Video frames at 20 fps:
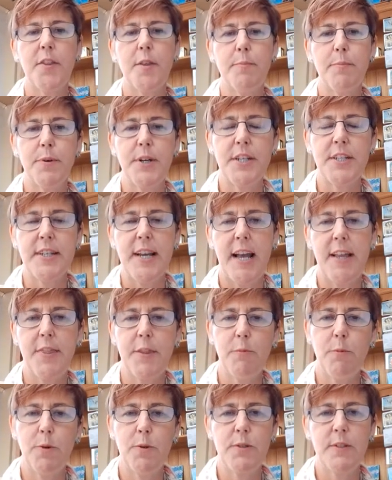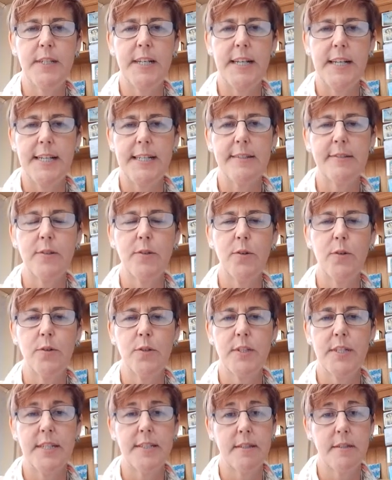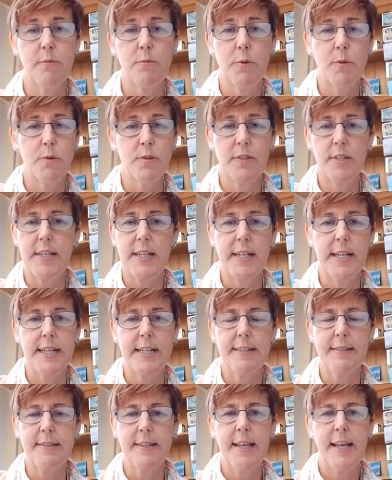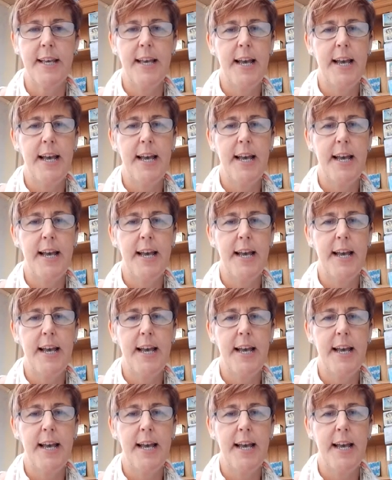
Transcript: the bridge and the water lilies or just the water lilies,